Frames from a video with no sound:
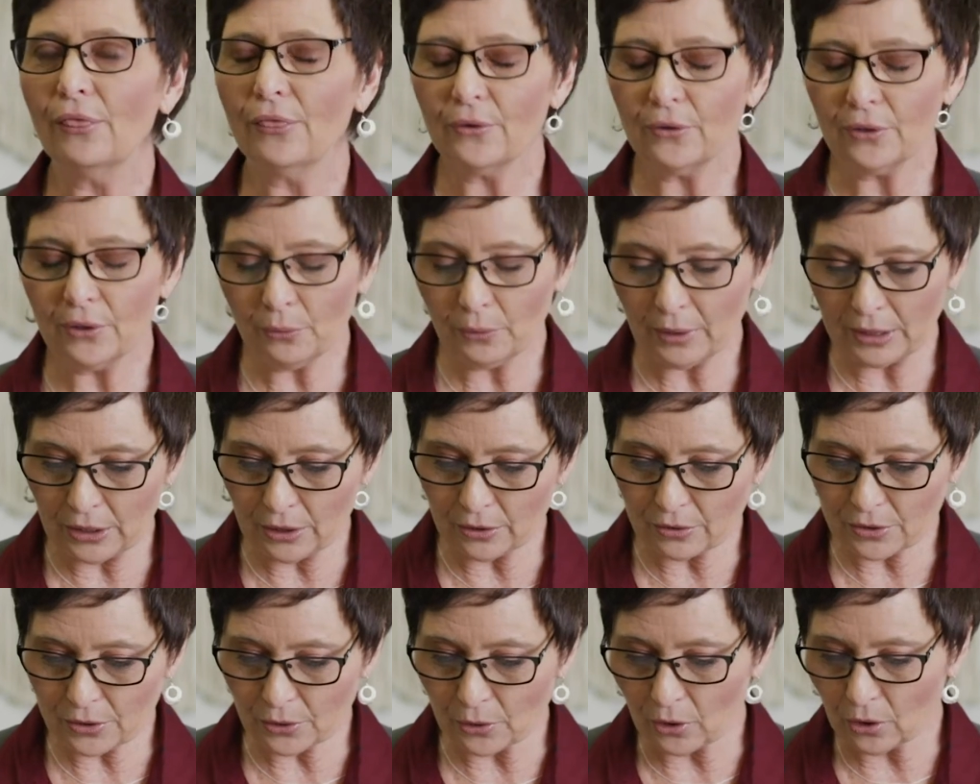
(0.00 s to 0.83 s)
31
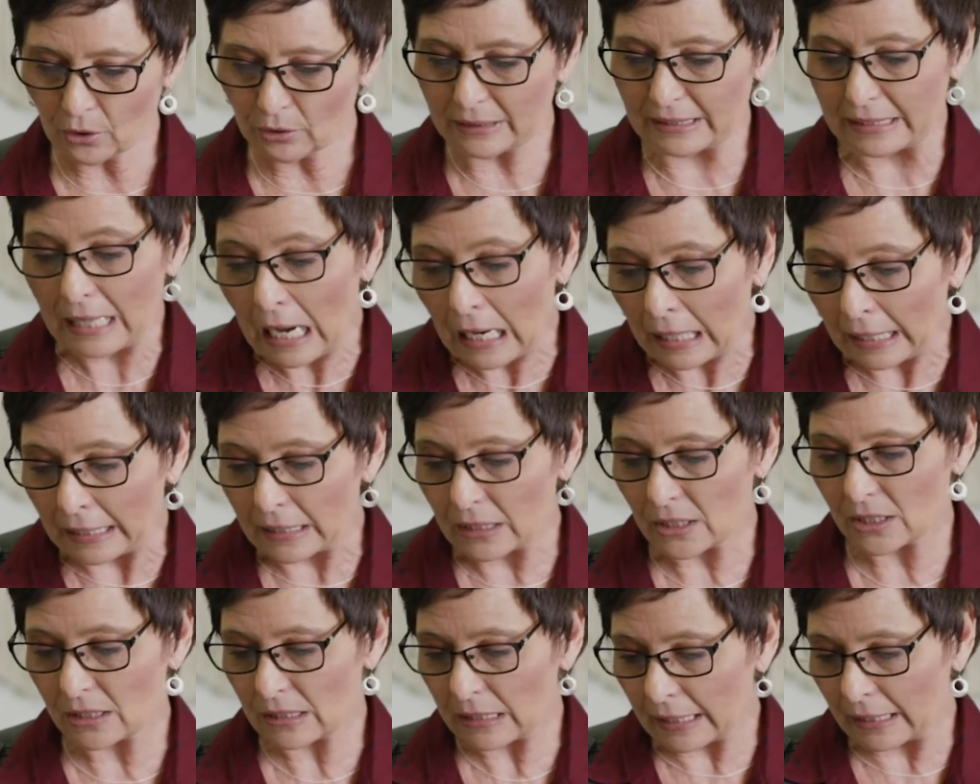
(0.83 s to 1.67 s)
years old,
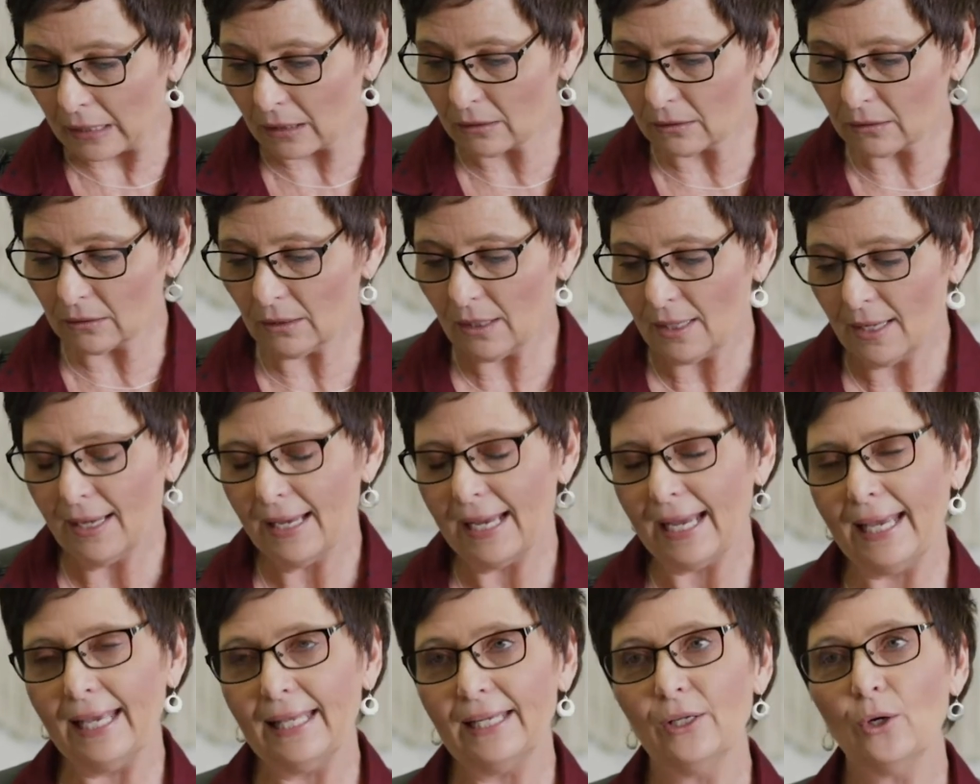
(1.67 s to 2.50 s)
youngish, single,
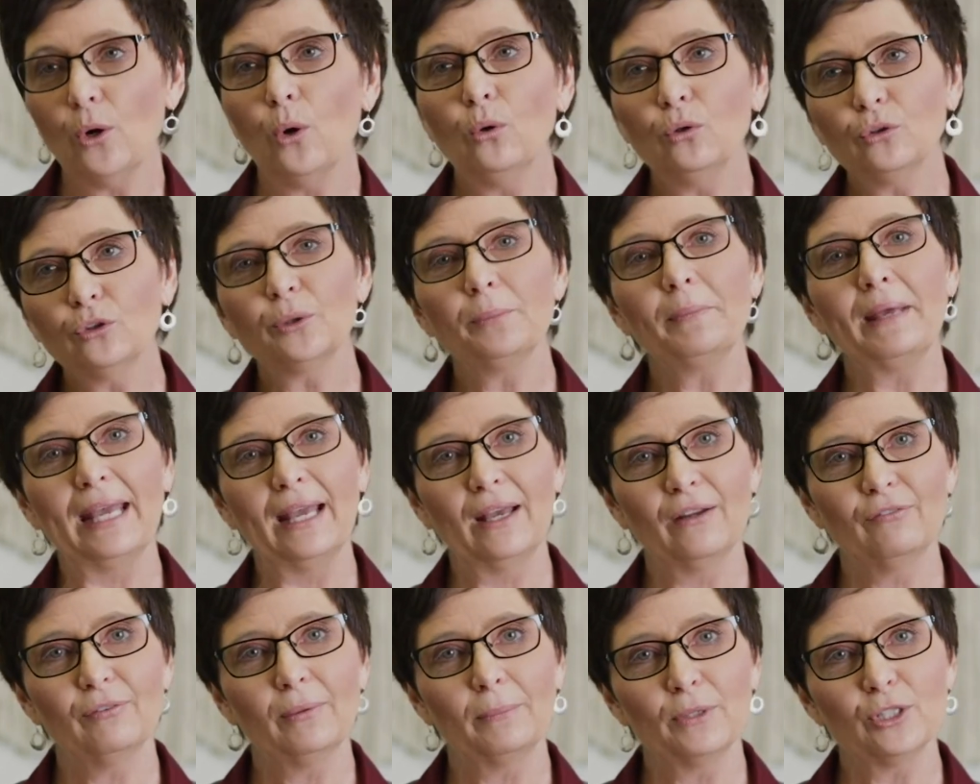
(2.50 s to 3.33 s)
and an older
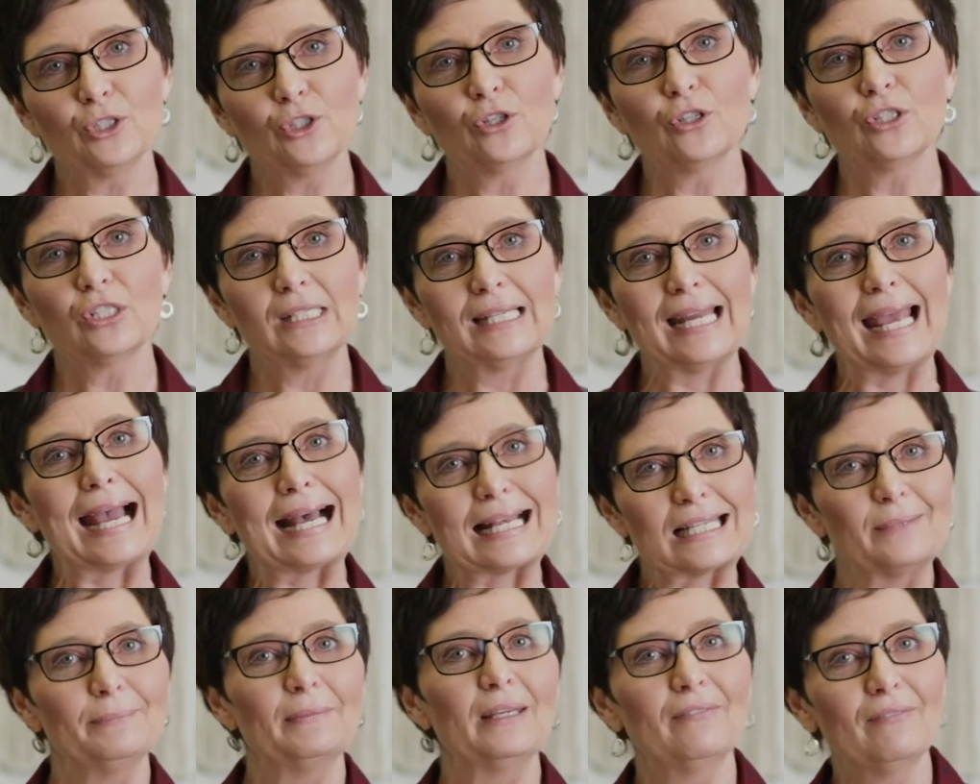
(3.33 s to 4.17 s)
man from the church had
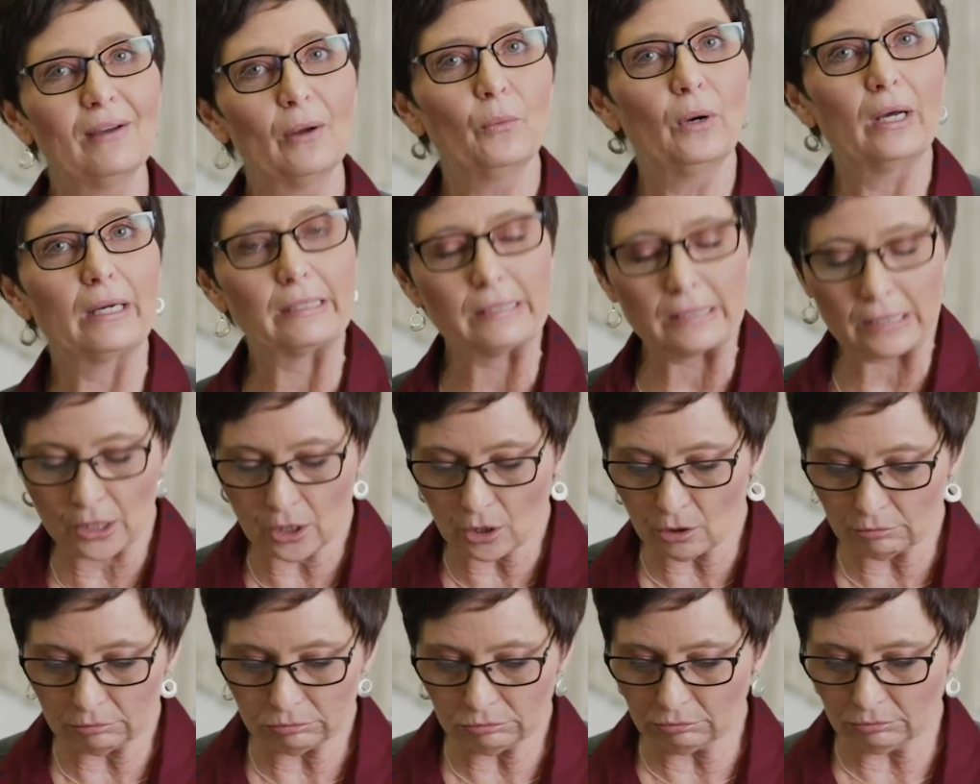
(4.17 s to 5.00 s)
asked me if I wanted to
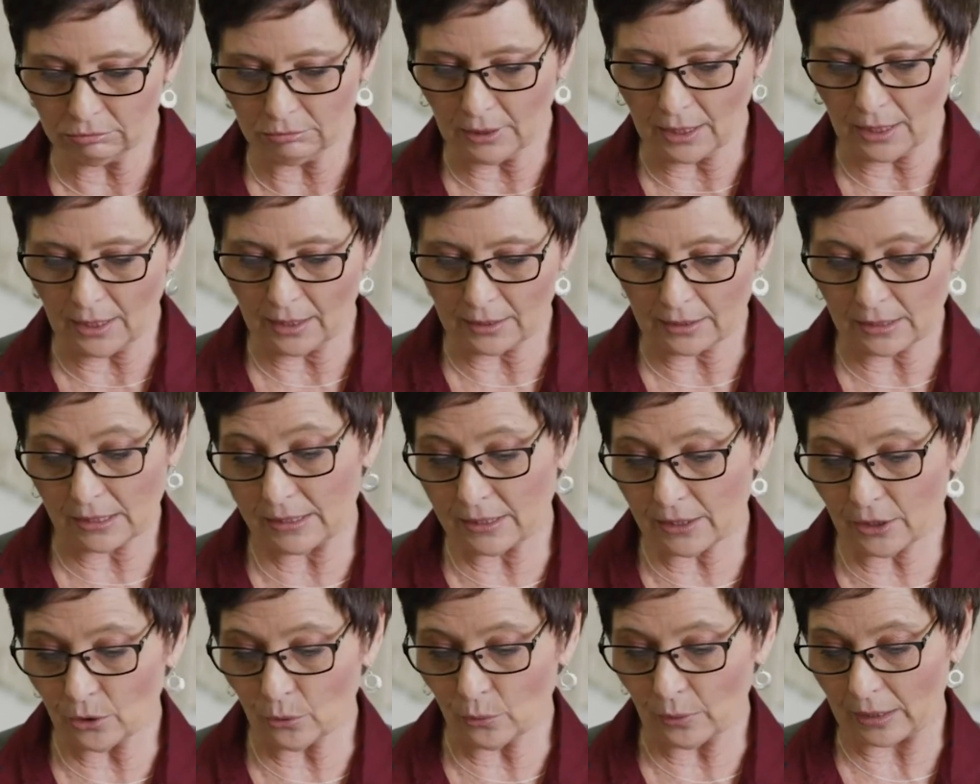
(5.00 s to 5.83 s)
go to
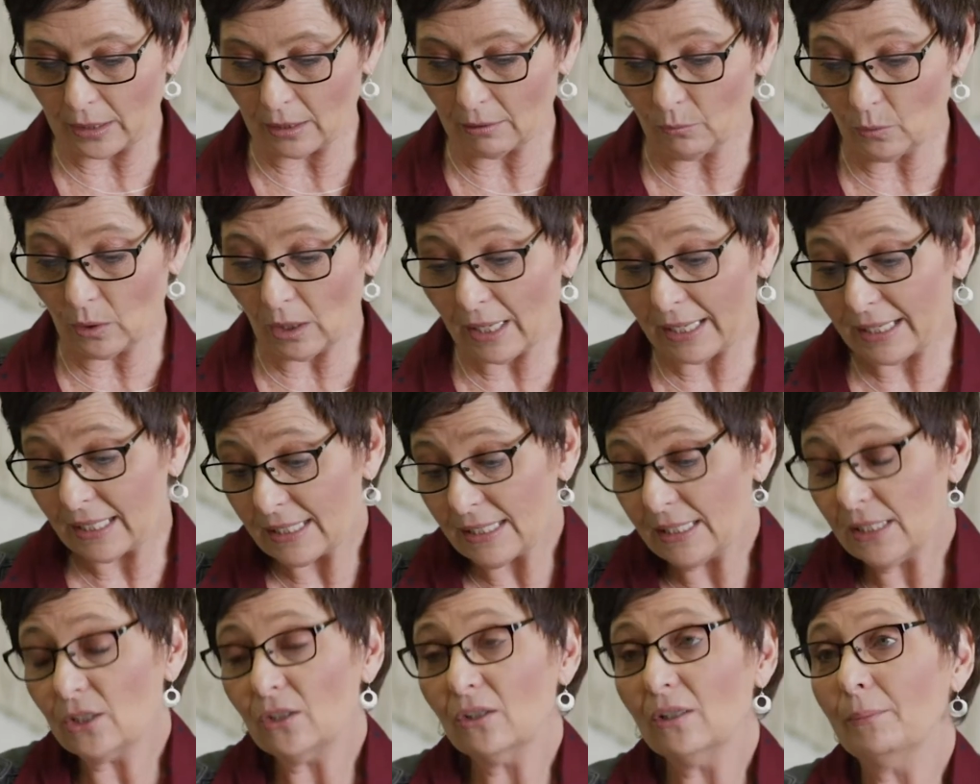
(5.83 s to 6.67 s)
dinner with him. Well, I
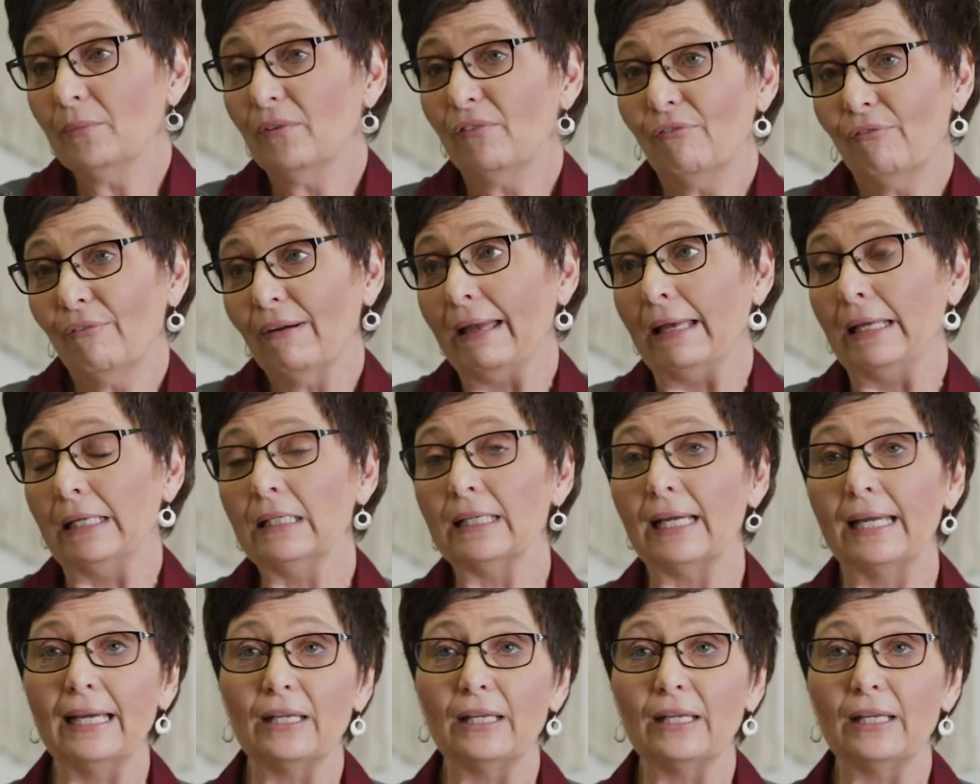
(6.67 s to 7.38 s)
considered him a friend.